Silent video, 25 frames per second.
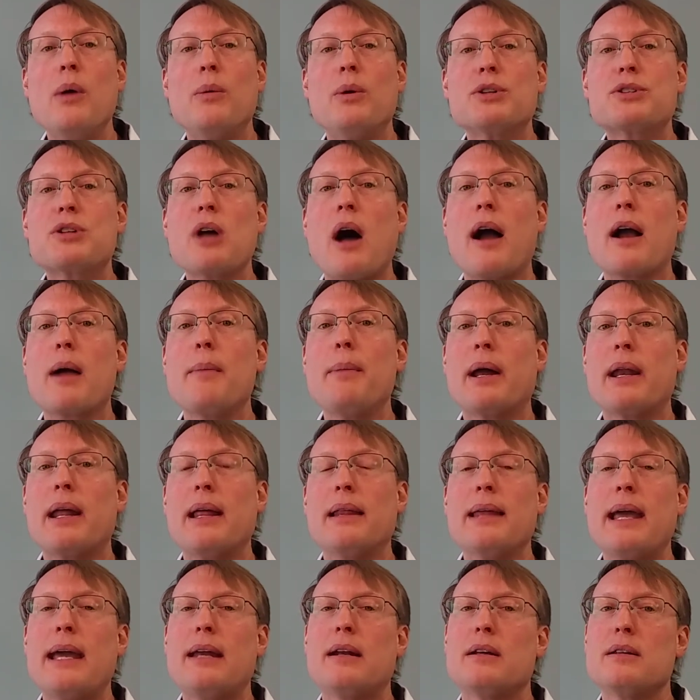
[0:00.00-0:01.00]
We'll talk about
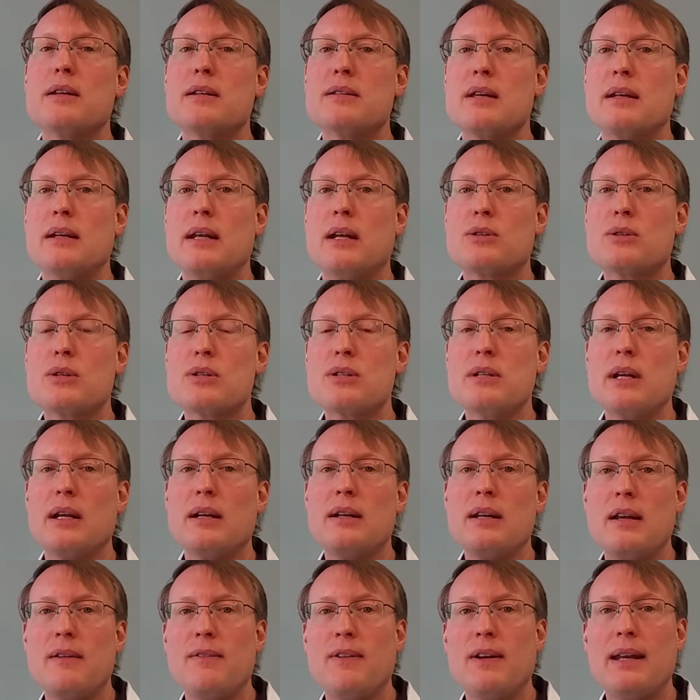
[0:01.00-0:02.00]
it later. There's an interesting
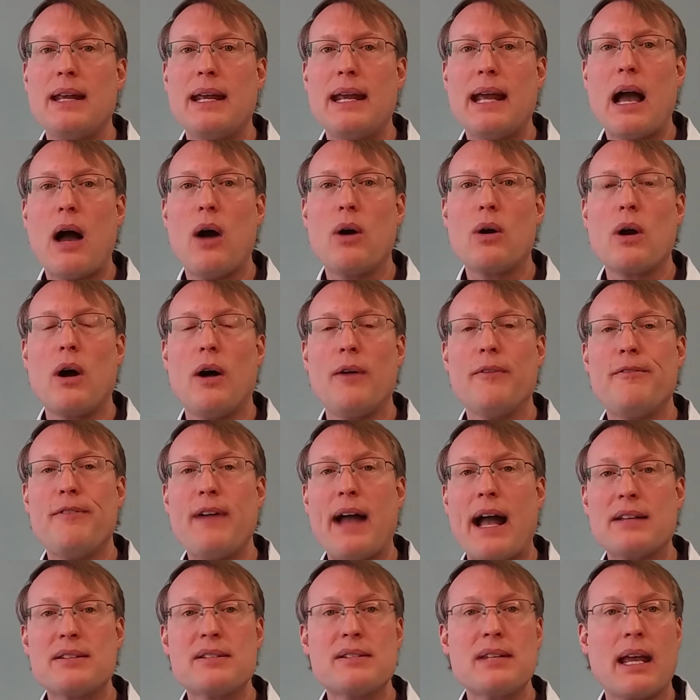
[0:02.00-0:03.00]
DVD out called
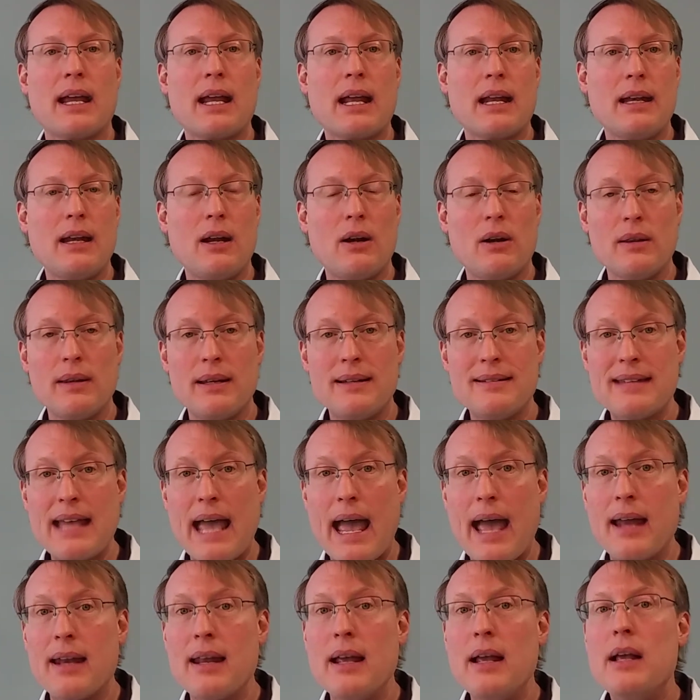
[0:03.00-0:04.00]
Fat, Sick, and Nearly
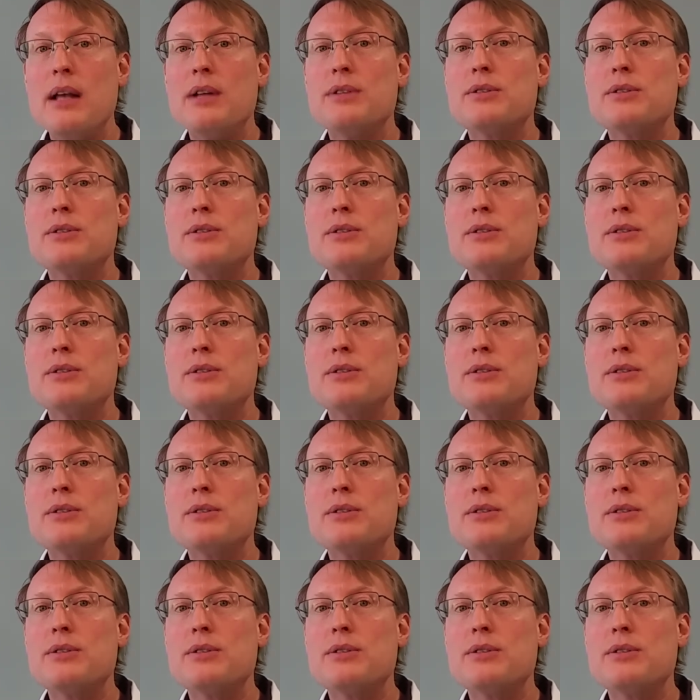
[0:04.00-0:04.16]
Dead.